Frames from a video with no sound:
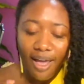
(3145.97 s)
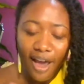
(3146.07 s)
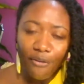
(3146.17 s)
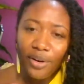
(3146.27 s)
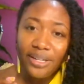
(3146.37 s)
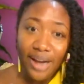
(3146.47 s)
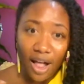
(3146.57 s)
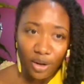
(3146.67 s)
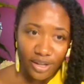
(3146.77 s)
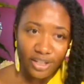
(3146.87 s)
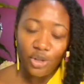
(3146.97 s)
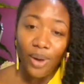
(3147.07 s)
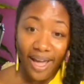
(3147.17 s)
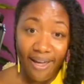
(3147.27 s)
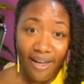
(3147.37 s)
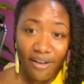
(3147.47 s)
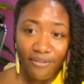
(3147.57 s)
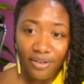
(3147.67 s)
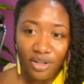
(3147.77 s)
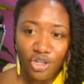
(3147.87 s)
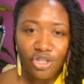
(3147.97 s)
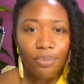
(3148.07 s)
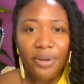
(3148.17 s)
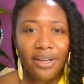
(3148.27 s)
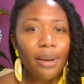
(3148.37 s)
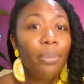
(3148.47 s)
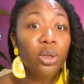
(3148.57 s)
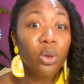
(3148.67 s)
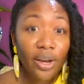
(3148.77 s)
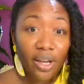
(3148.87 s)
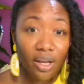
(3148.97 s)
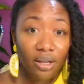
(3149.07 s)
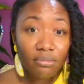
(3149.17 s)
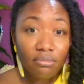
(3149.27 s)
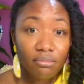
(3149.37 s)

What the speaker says: Every dollar that you have should be an employee.